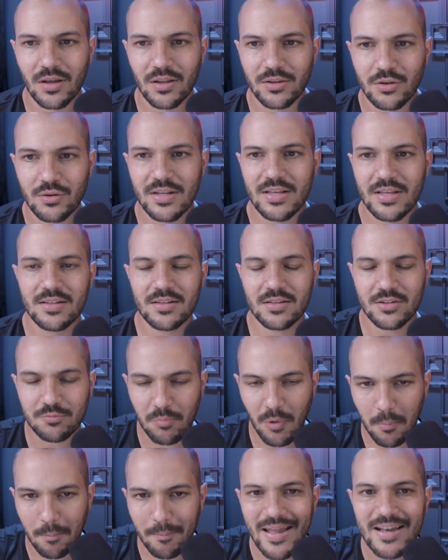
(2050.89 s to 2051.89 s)
You need
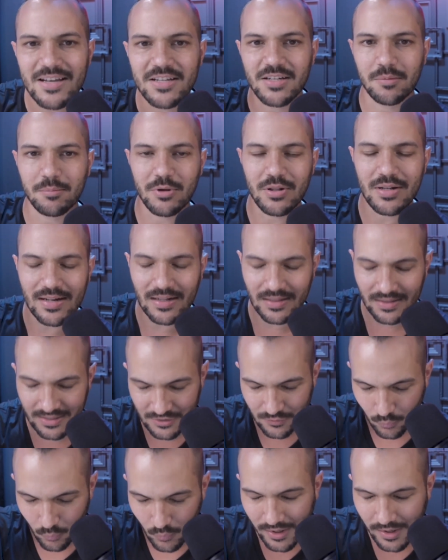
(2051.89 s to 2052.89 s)
momentum. You need at
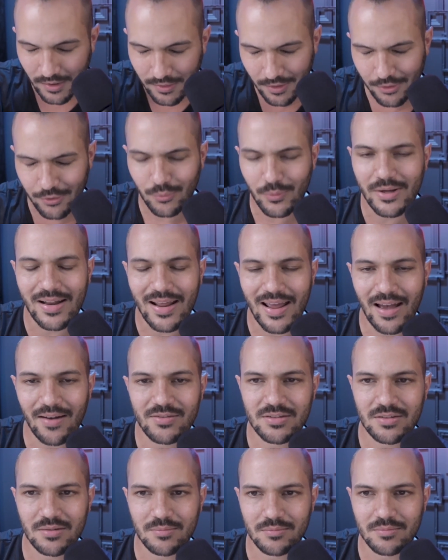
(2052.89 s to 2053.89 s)
least one of the 3 to
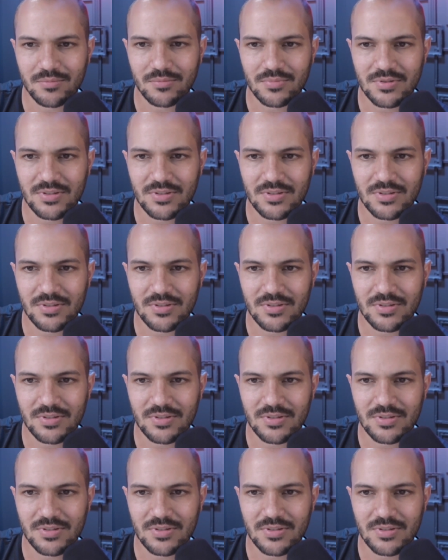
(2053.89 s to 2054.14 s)
have some